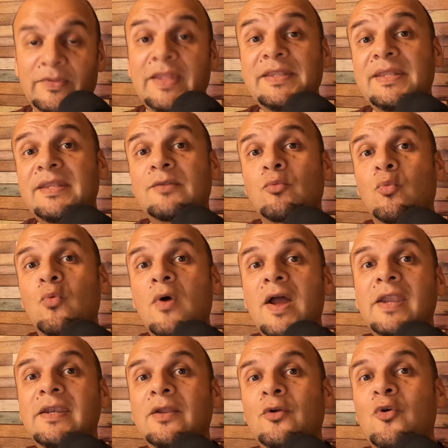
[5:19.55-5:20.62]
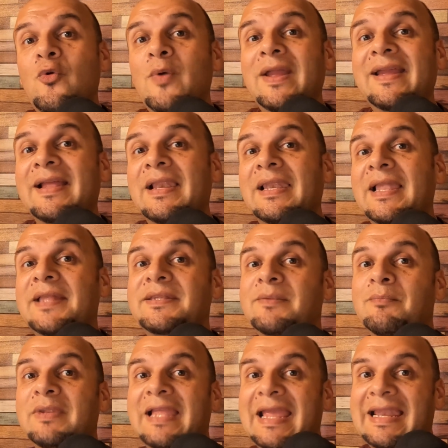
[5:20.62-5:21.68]
This is one quick
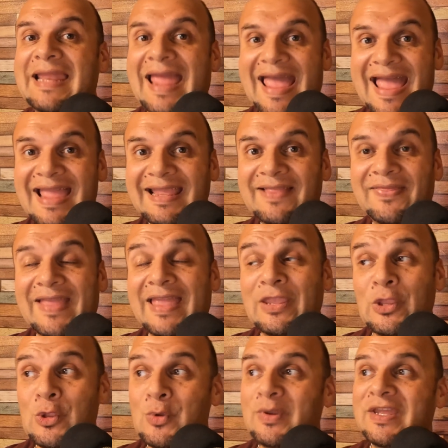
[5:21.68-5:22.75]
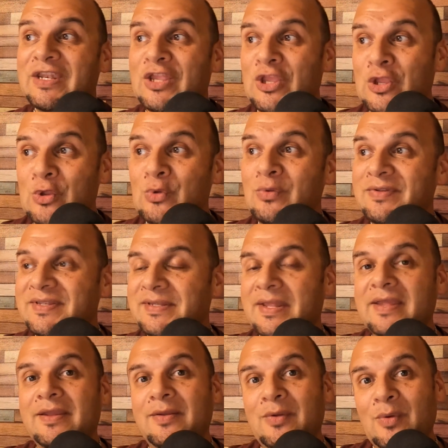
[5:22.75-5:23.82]
lesson plan hack that you could use
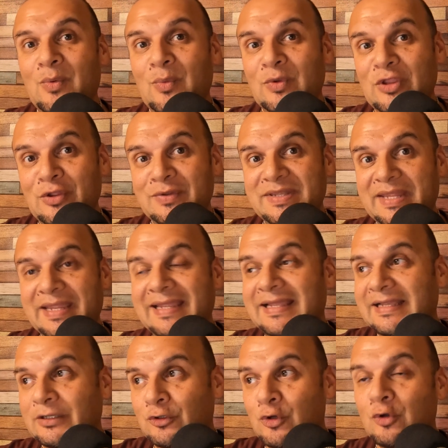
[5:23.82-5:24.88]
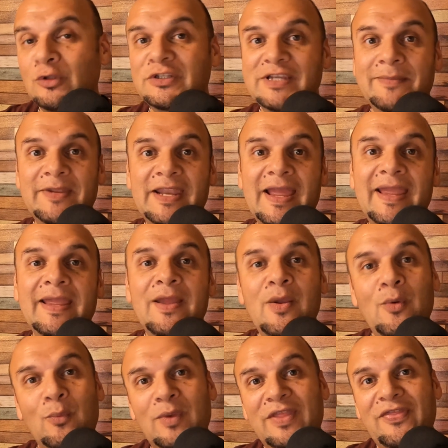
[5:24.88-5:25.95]
using Google Gemini
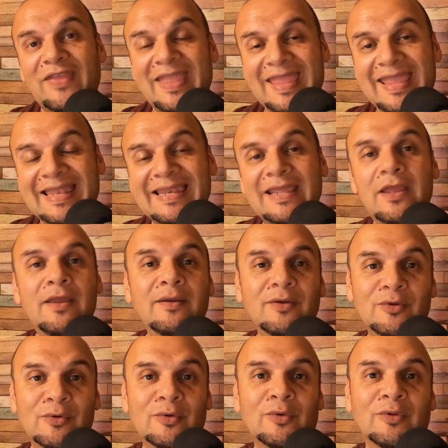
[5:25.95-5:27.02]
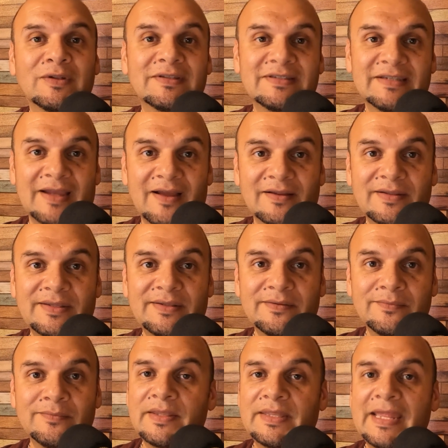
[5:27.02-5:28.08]
within Google Docs.
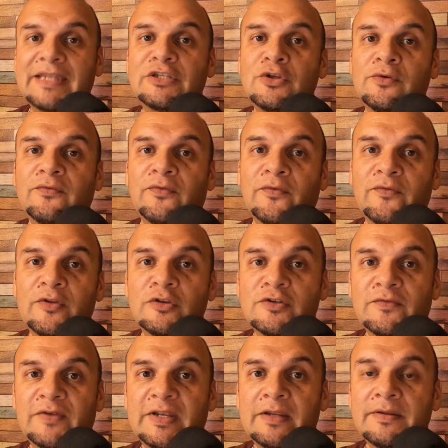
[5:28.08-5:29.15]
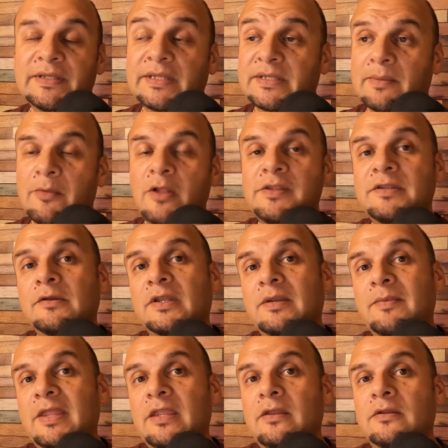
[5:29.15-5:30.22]
Stay tuned for future videos because I'm also going
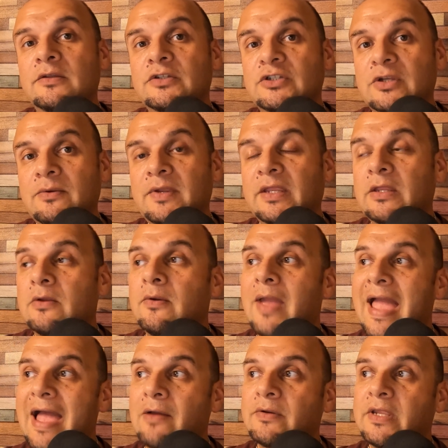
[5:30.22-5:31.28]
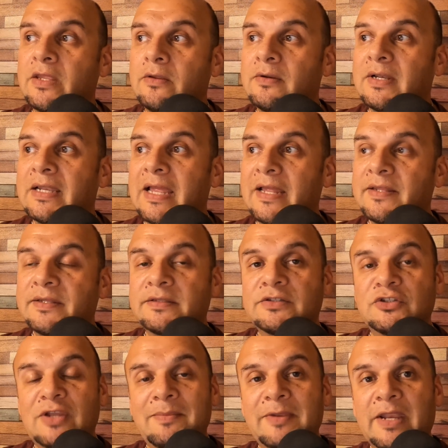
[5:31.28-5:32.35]
to be showing you how to utilize
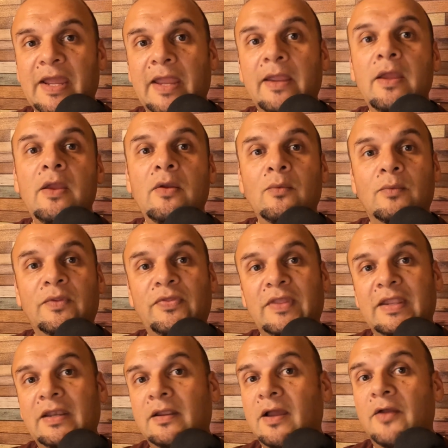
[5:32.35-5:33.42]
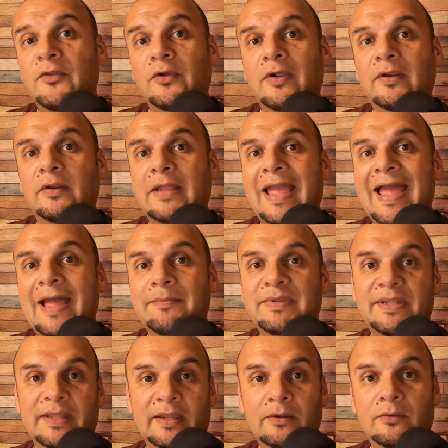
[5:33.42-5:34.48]
Gemini within other
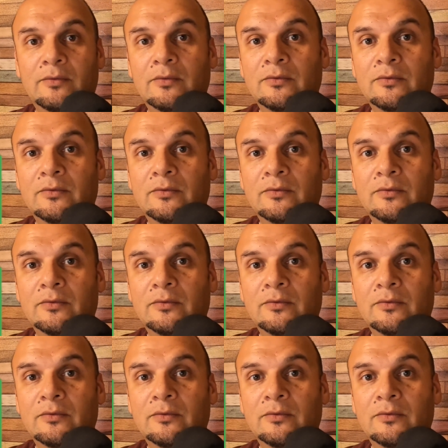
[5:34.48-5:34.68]
apps like